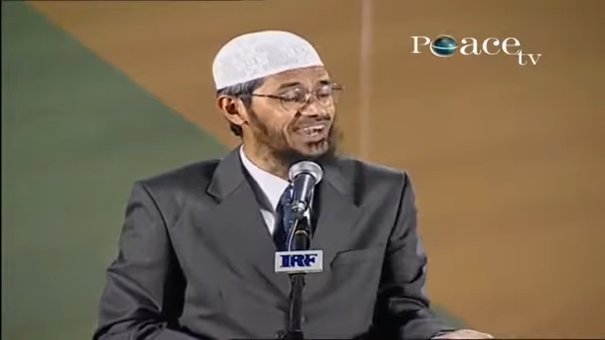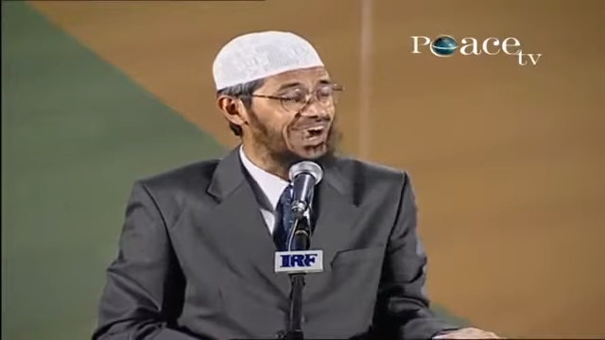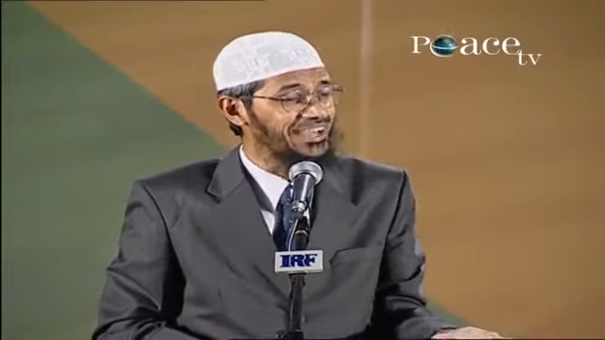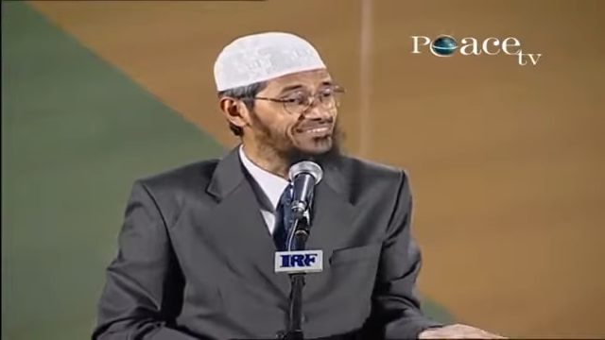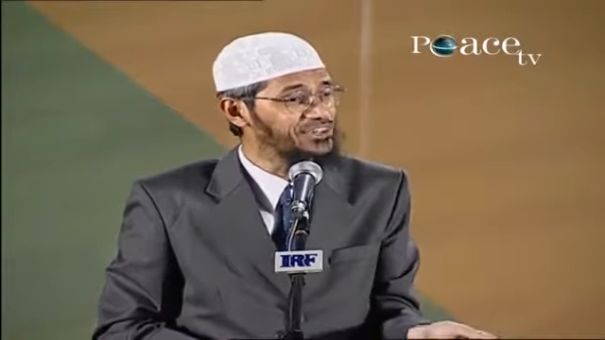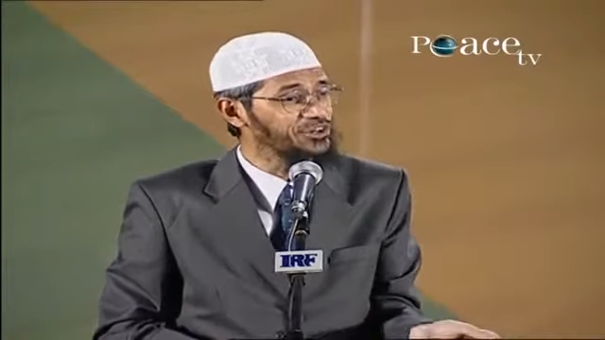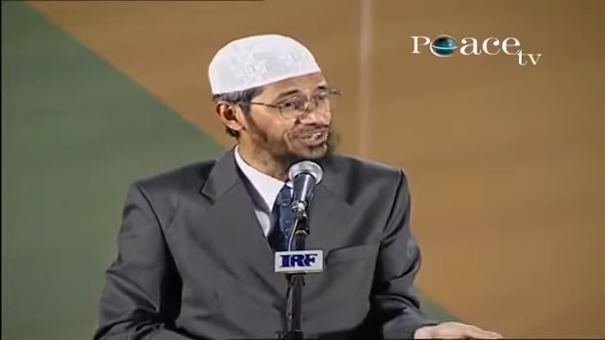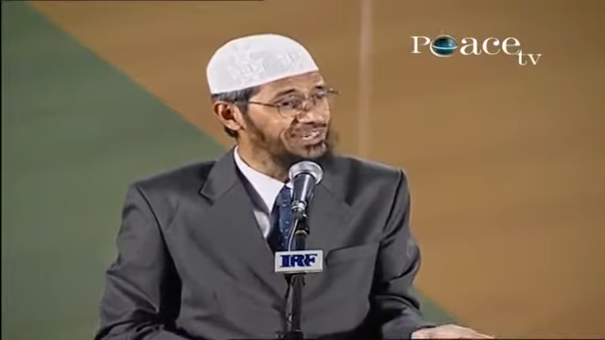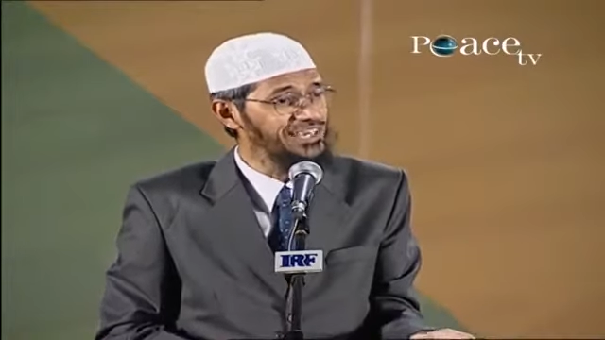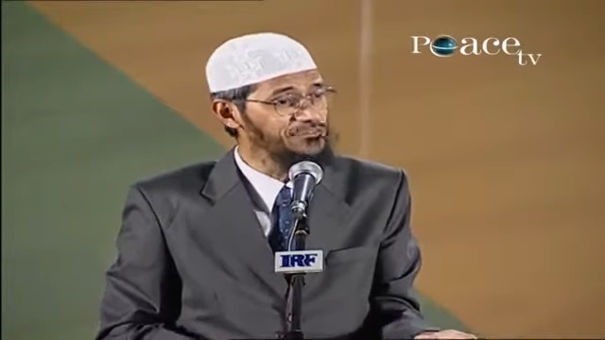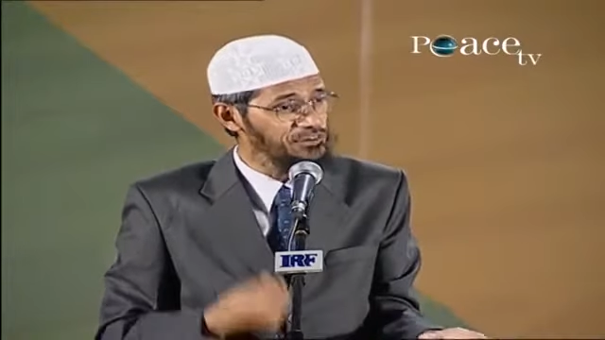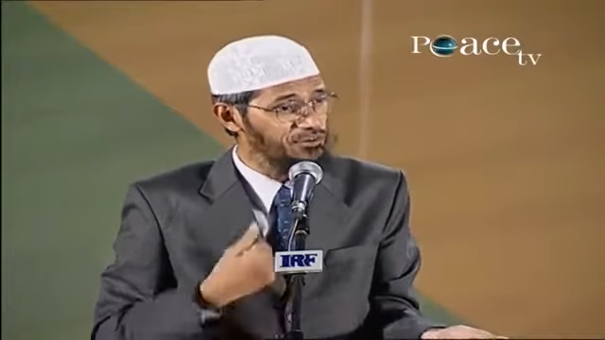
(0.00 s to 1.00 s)
I think you didn't
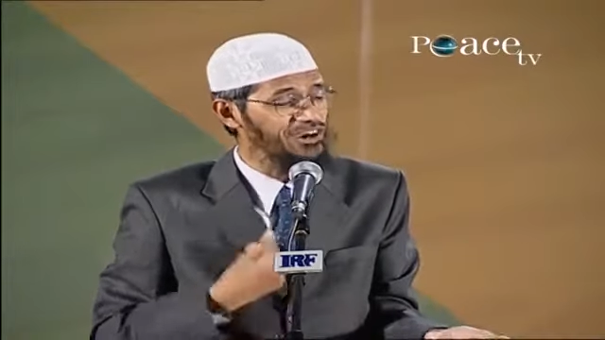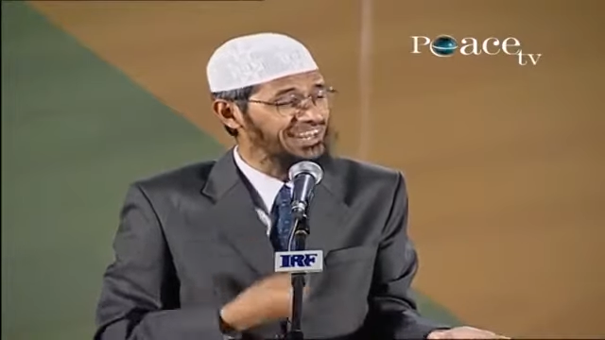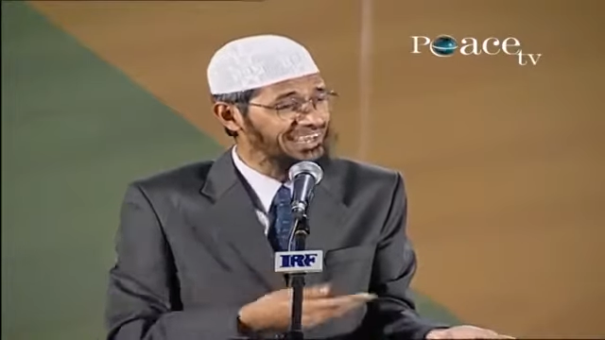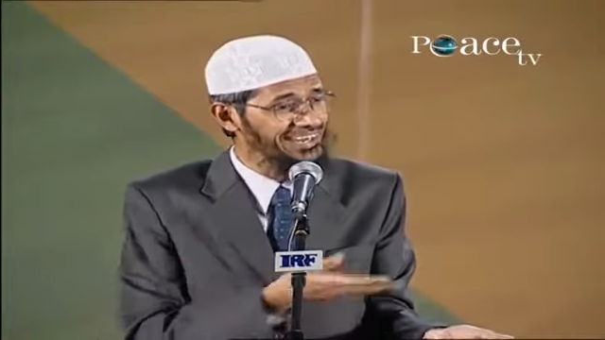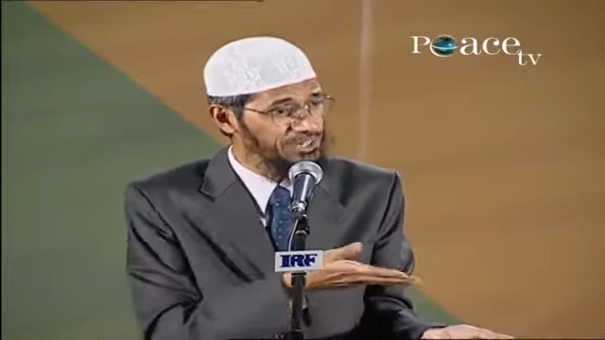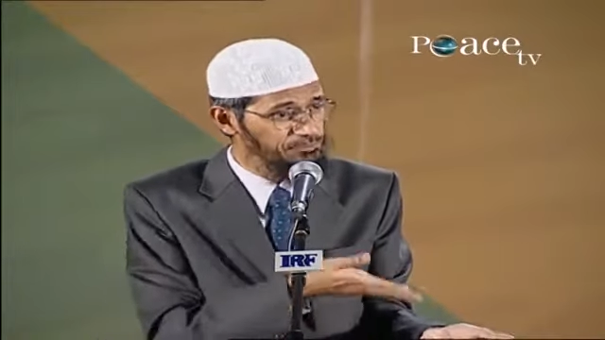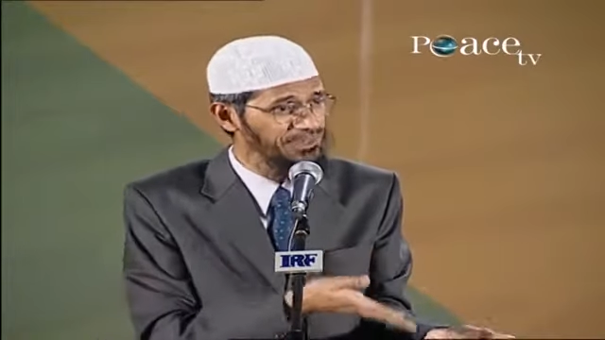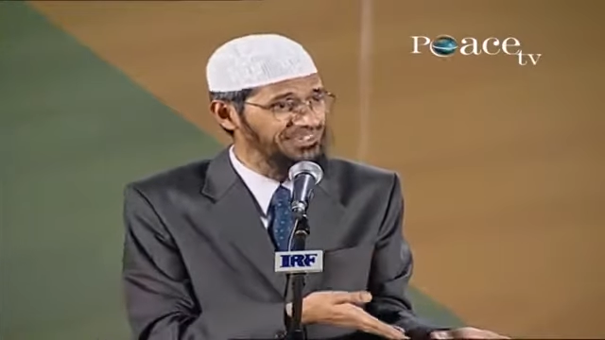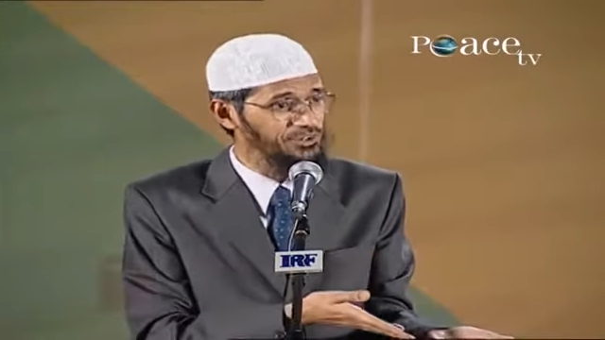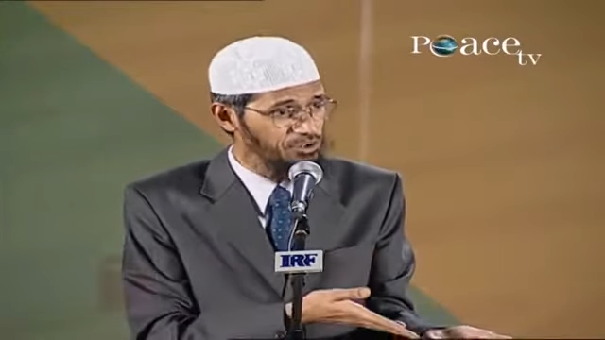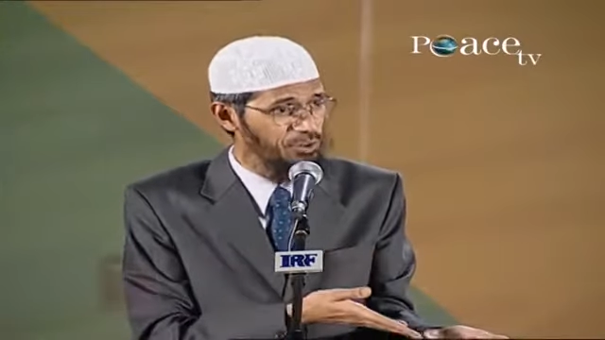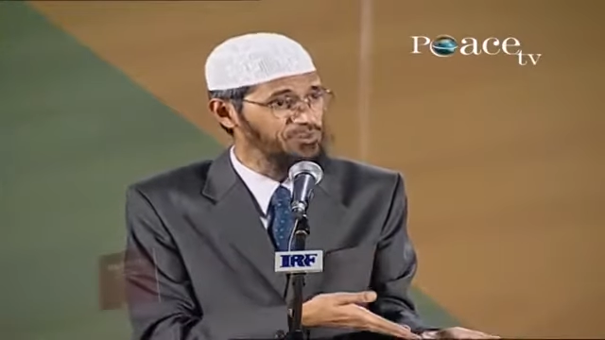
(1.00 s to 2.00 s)
hear. If you want, I can repeat
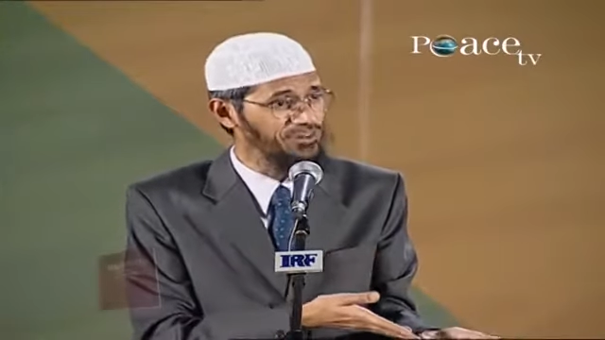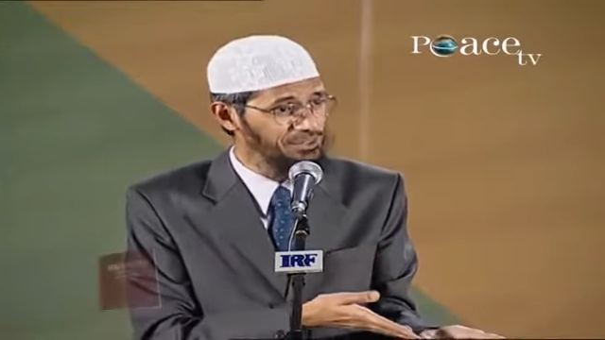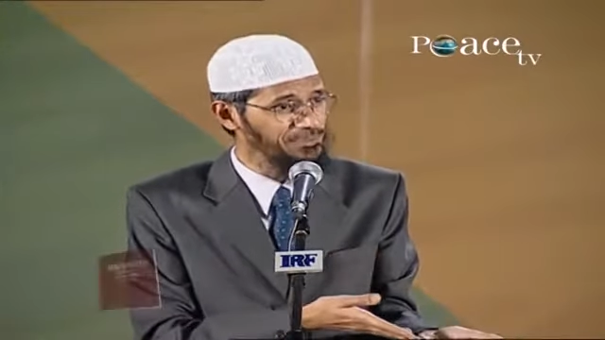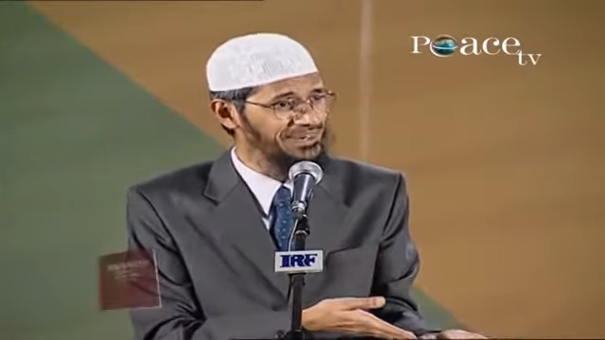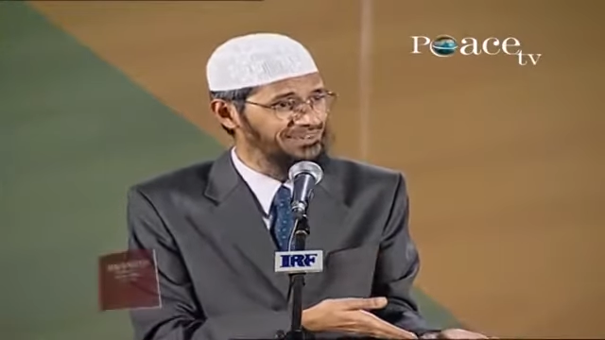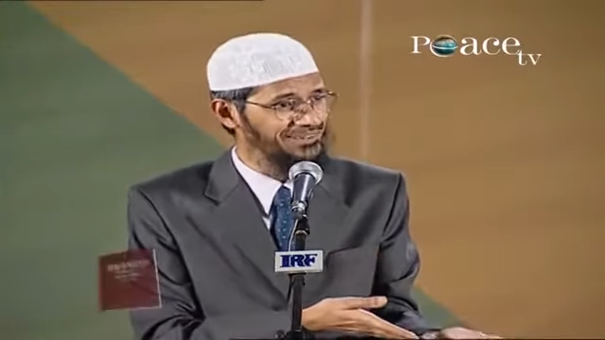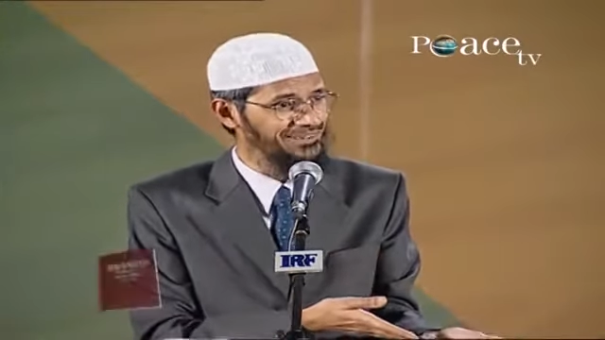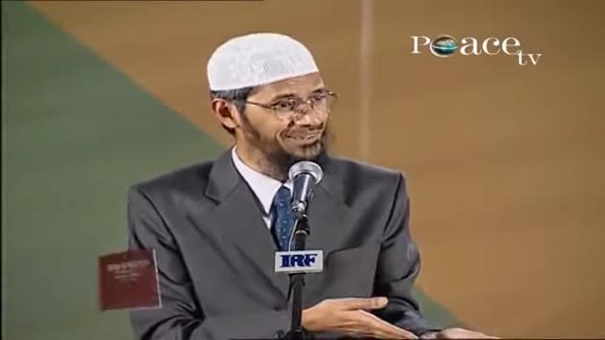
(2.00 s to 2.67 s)
it. Do you want me to repeat?